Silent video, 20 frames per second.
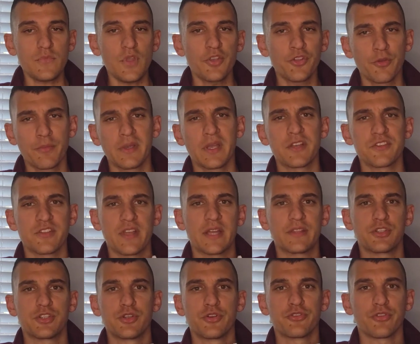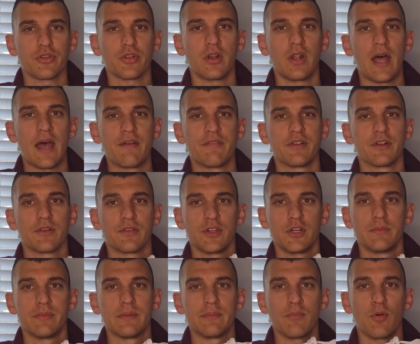So because of that, the shoes are a little heavier, a
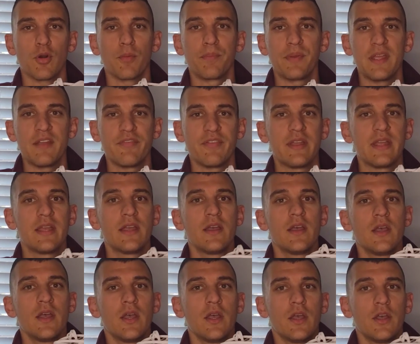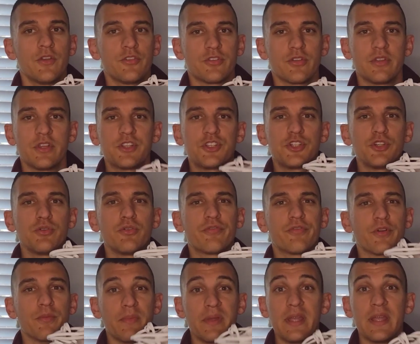little bit more beefy. So this shoe,
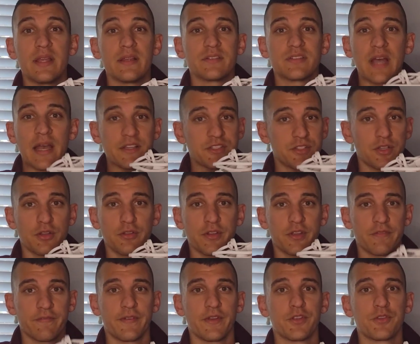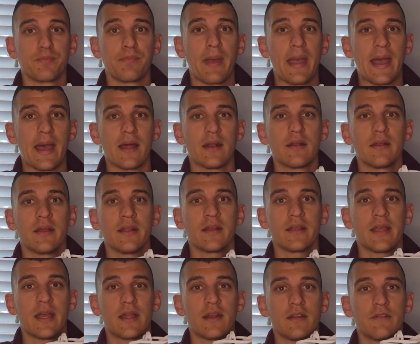for me, I still don't think feels bad. And
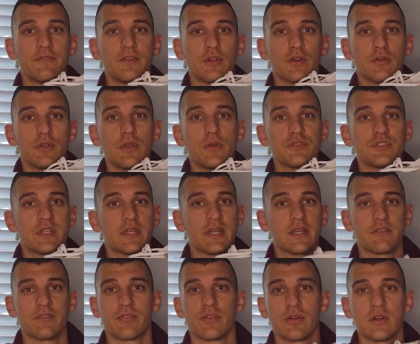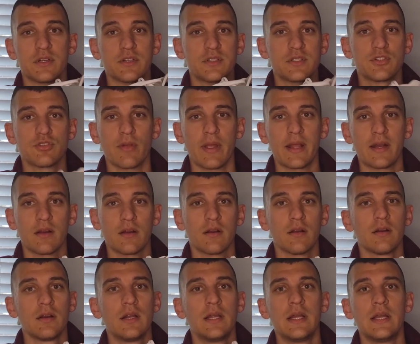again, if you're using it for a
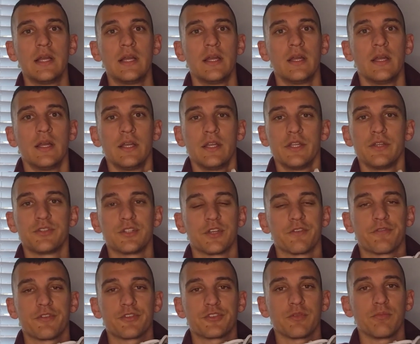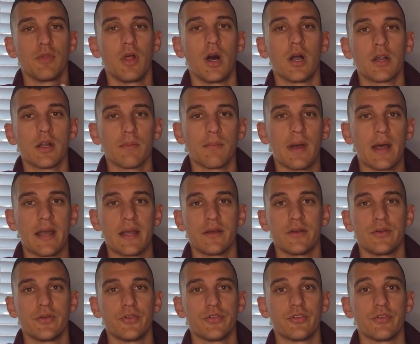trainer, using it for some longer
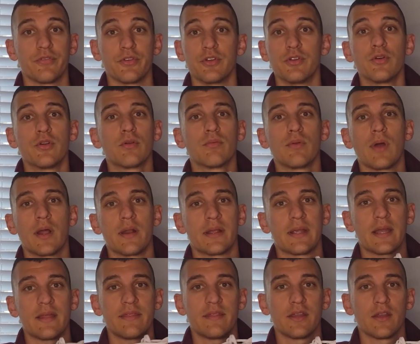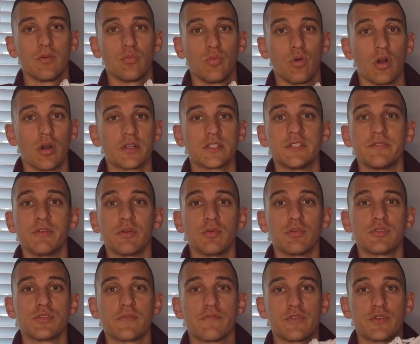miles, if you're new to running, I think it works. If you're
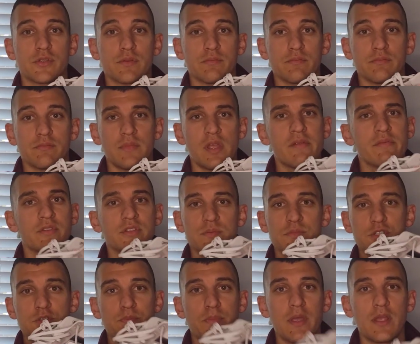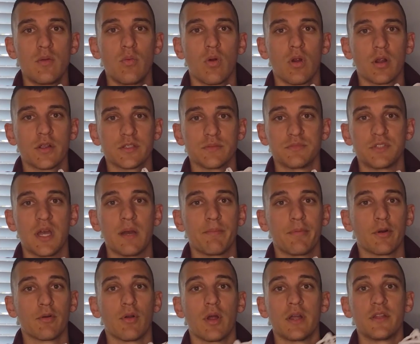using it for even some speed work, some
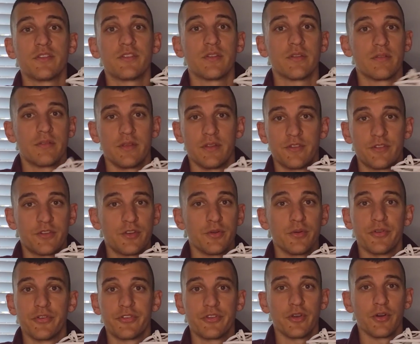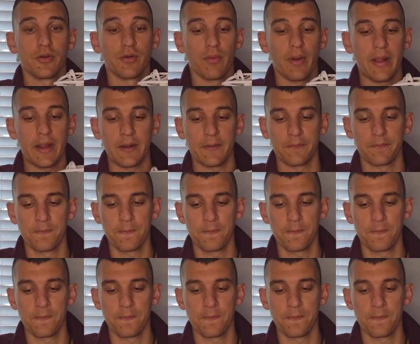tempo runs, this shoe is still great.